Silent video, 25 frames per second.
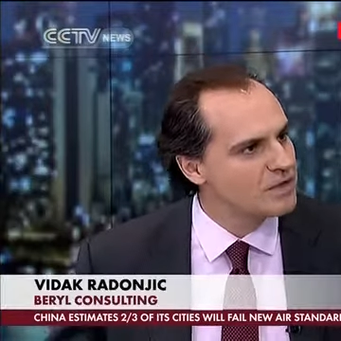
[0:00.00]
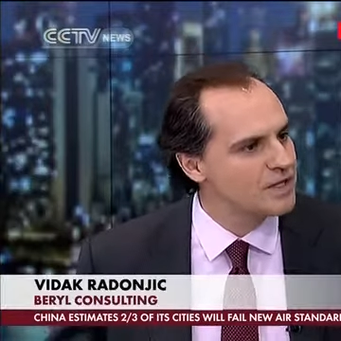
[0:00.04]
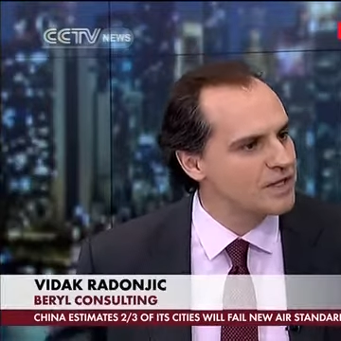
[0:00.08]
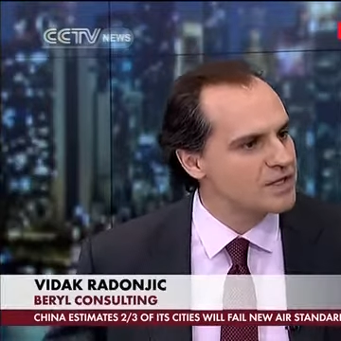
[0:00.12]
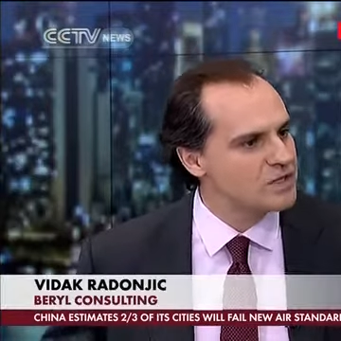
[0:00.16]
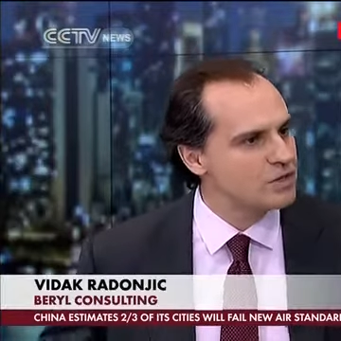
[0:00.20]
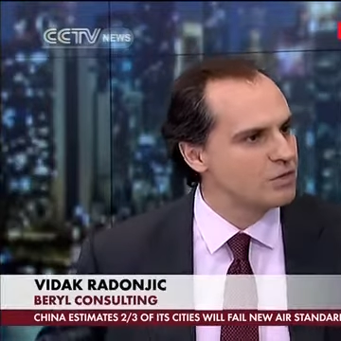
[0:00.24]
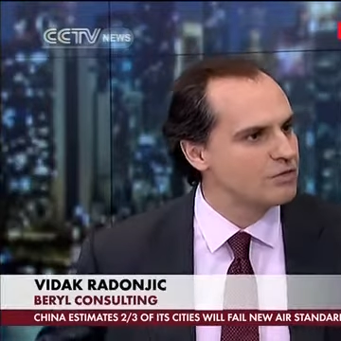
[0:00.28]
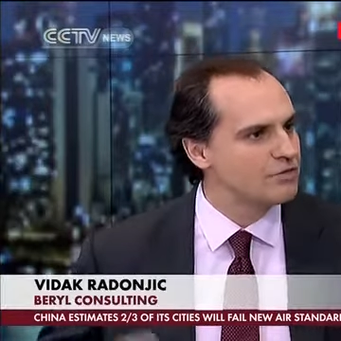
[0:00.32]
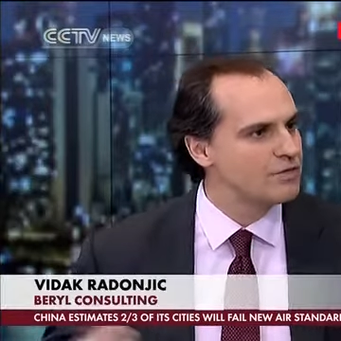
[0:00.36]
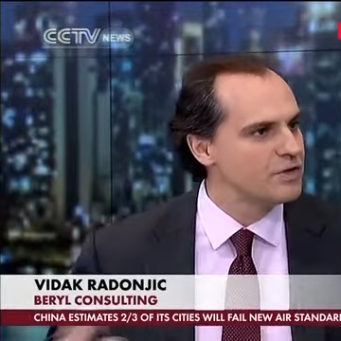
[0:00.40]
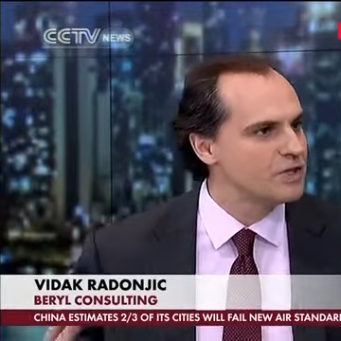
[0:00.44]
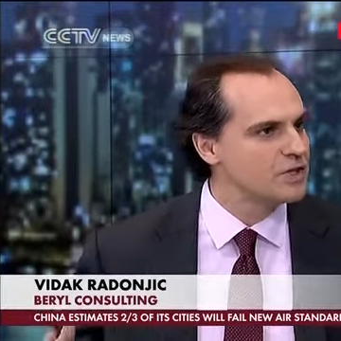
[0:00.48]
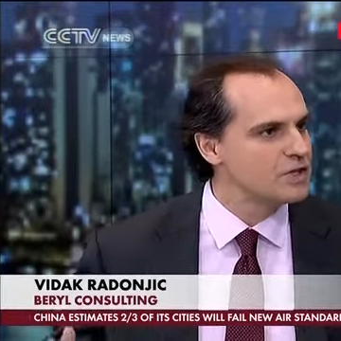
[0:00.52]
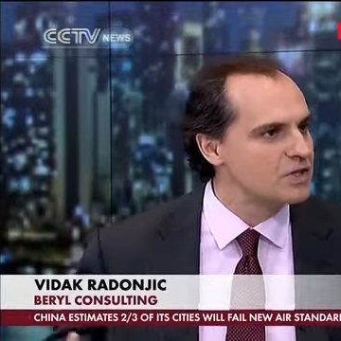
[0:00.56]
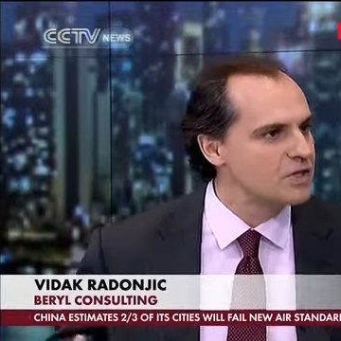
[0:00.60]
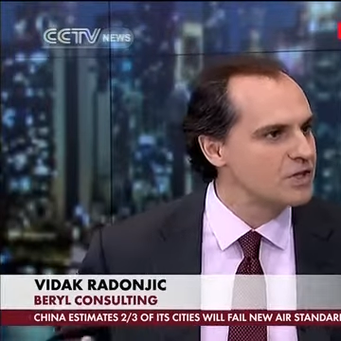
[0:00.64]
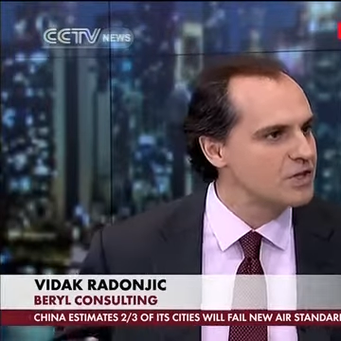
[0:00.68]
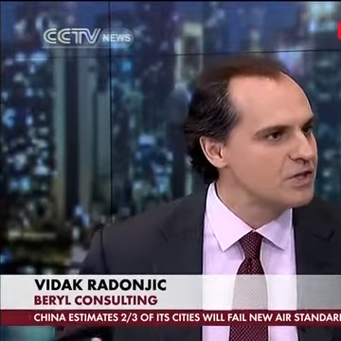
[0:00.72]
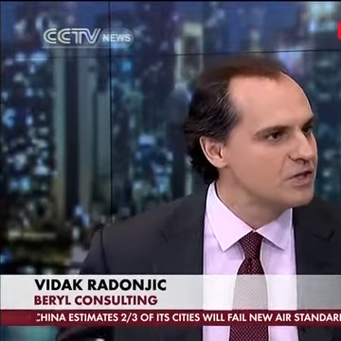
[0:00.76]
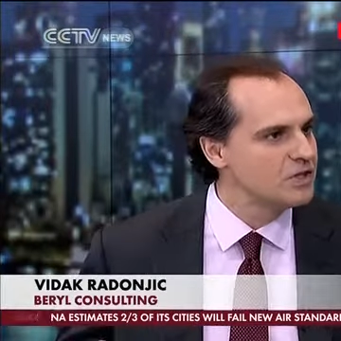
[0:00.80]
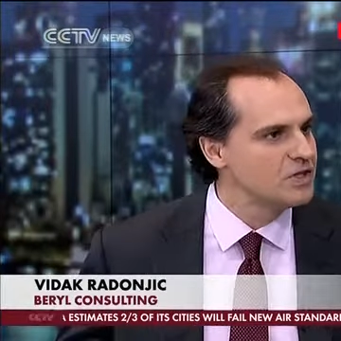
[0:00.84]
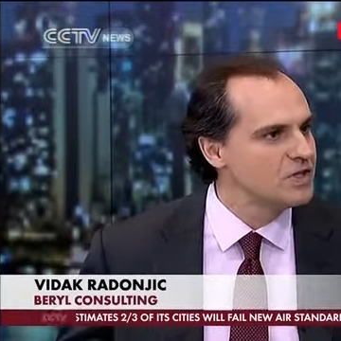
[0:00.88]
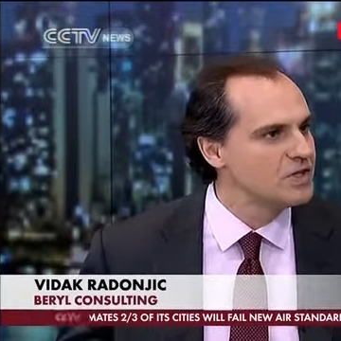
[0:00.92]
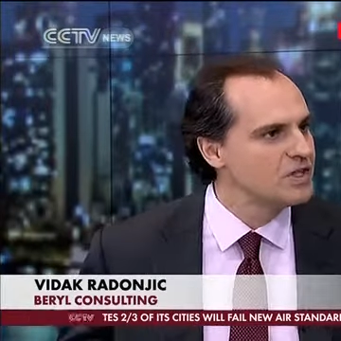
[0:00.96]
That's
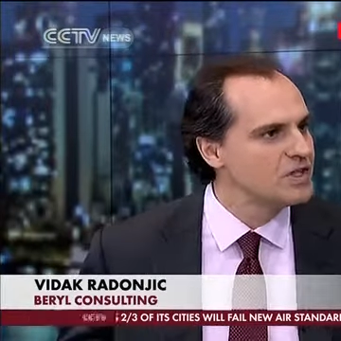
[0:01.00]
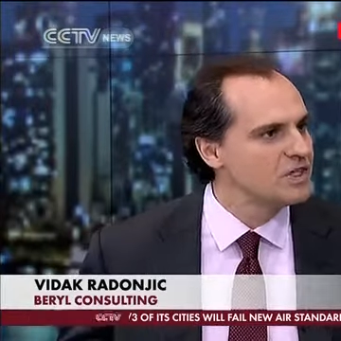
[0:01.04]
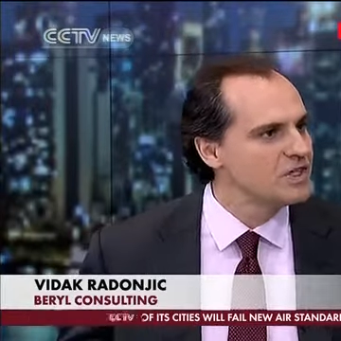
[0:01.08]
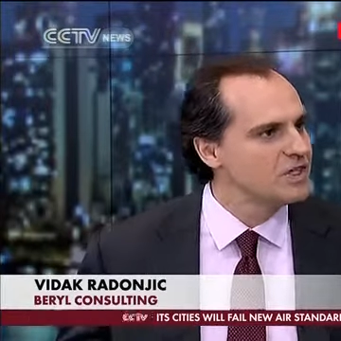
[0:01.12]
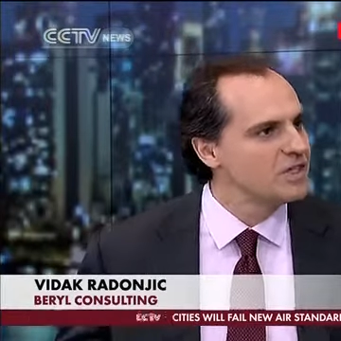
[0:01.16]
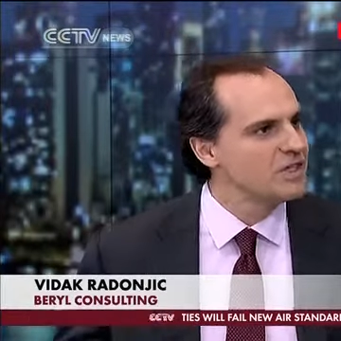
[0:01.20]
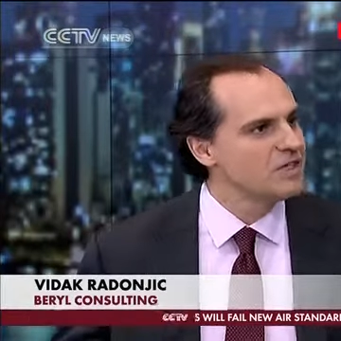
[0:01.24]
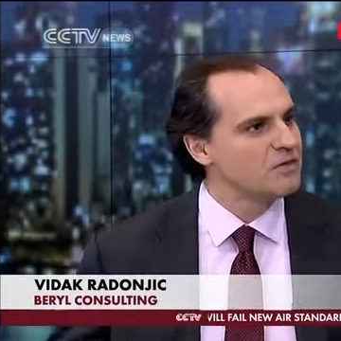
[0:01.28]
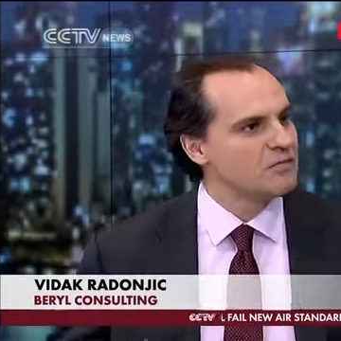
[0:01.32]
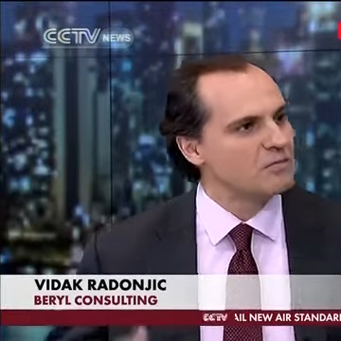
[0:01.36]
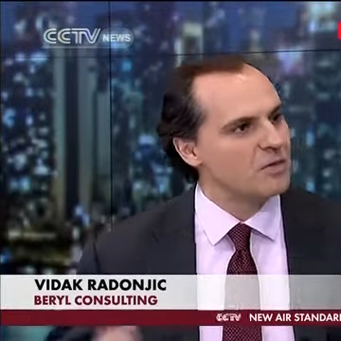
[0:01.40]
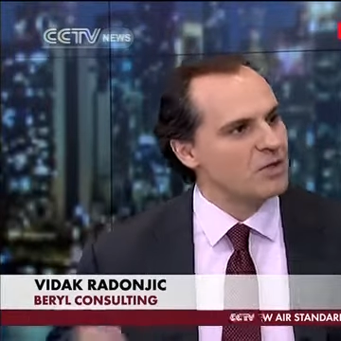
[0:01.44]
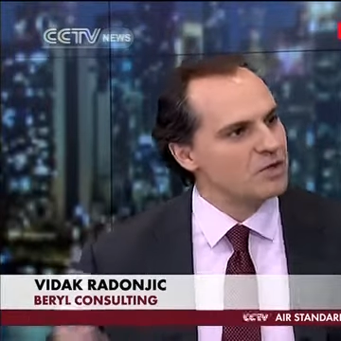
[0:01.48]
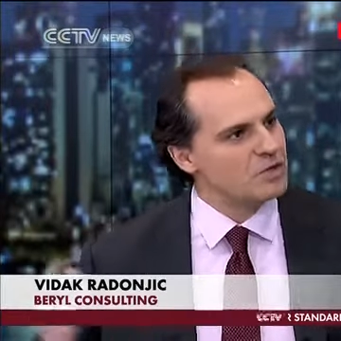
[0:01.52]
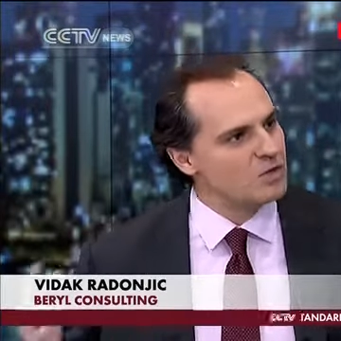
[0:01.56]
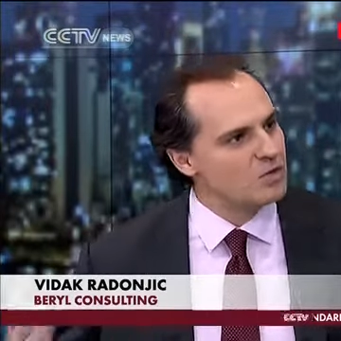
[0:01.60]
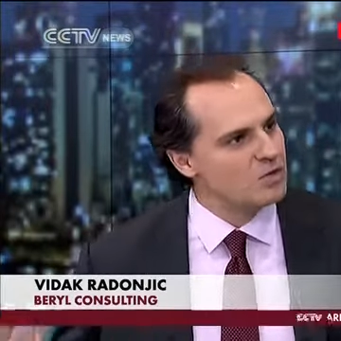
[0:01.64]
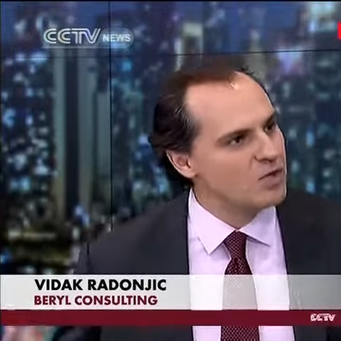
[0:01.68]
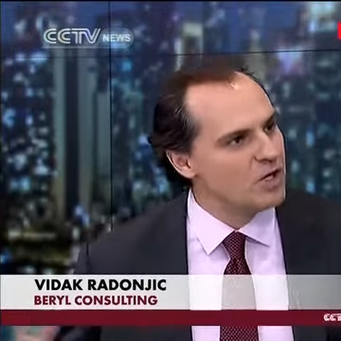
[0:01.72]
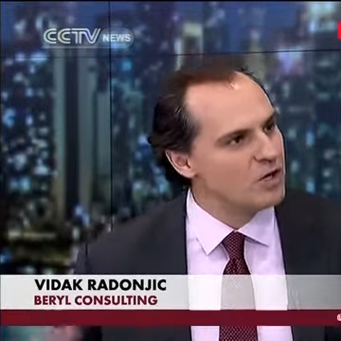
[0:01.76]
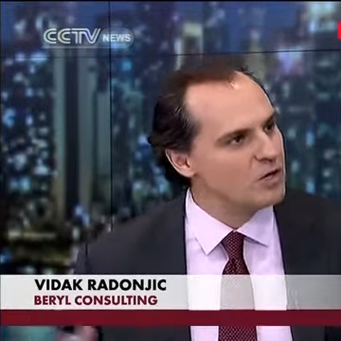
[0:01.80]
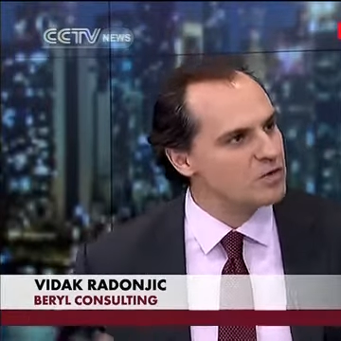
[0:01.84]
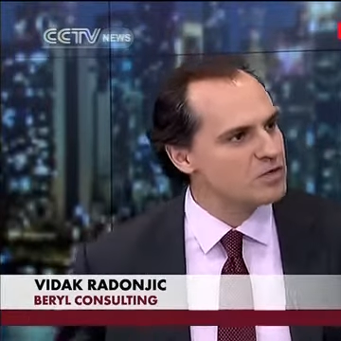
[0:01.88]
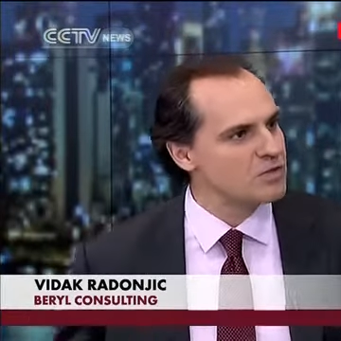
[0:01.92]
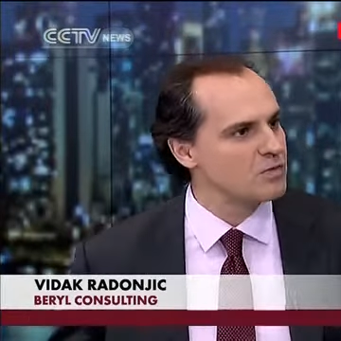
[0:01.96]
official. But who
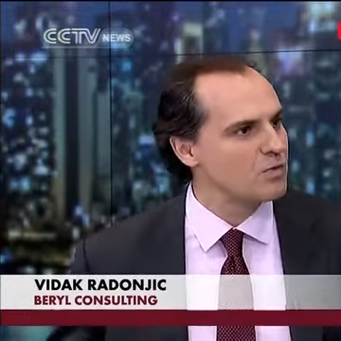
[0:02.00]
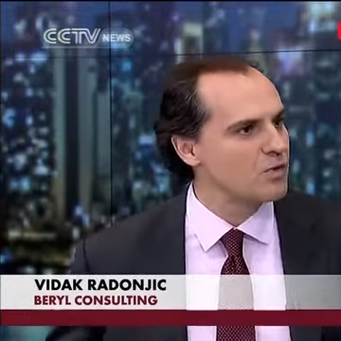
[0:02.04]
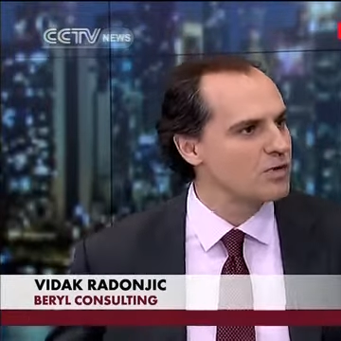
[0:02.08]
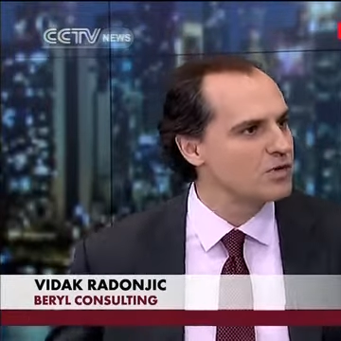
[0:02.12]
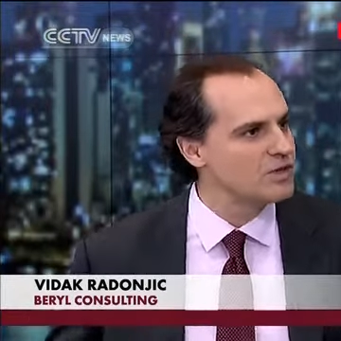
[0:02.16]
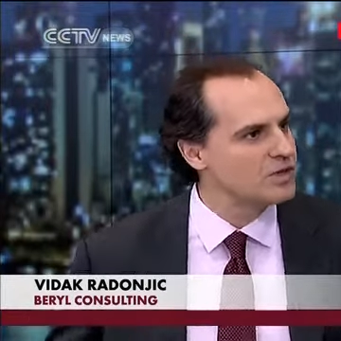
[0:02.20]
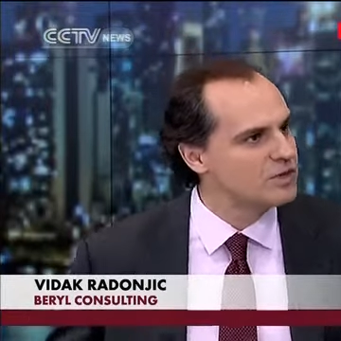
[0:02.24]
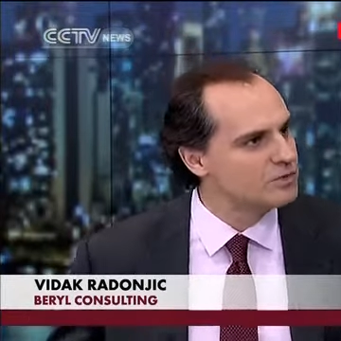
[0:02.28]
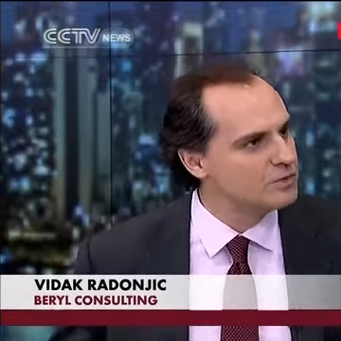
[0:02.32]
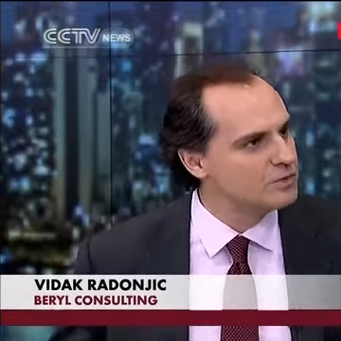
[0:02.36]
knows what the